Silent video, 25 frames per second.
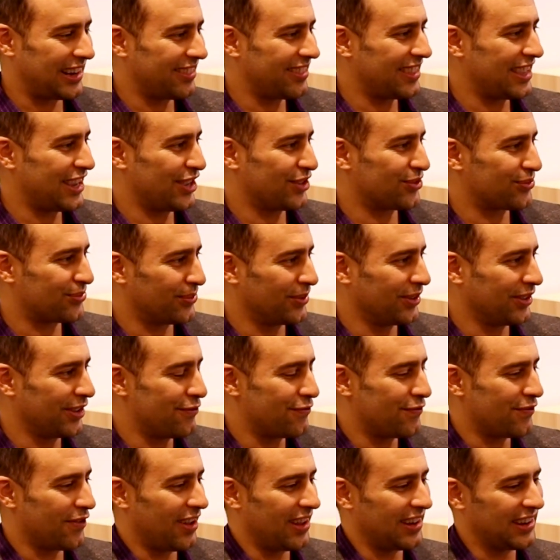I think it's
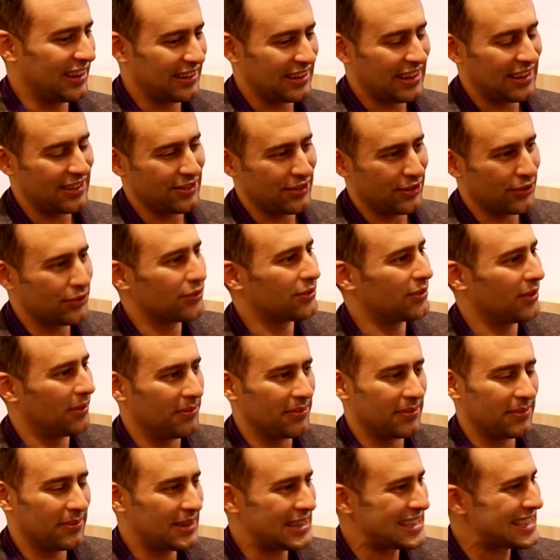really fun, and there's
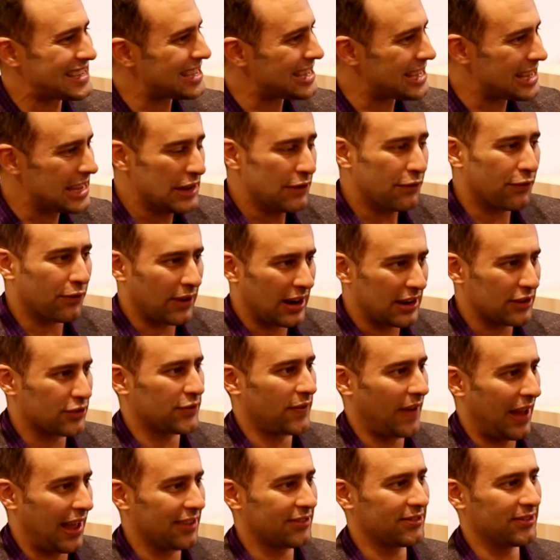some key
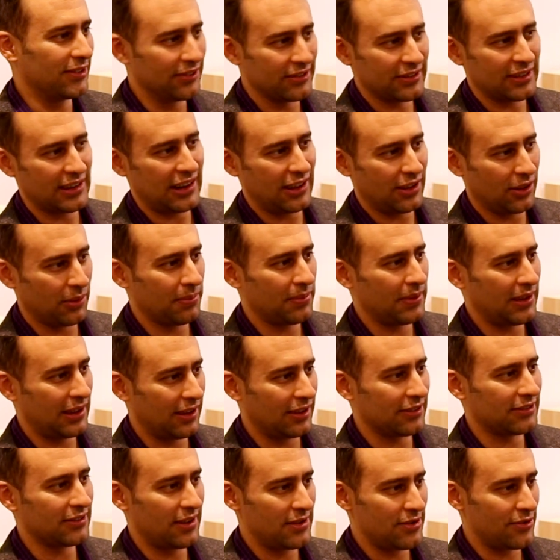French fossils that help
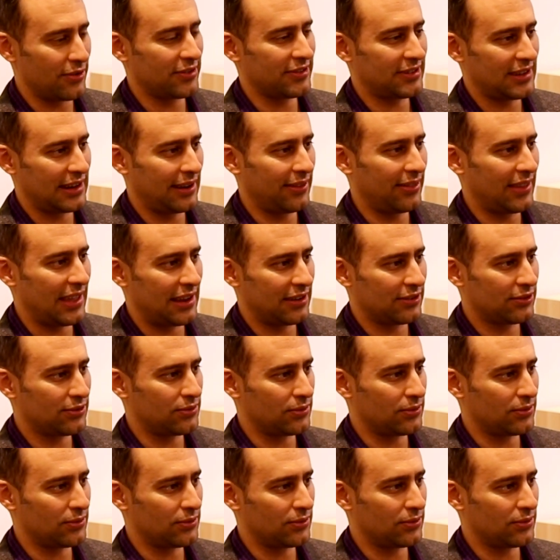us understand that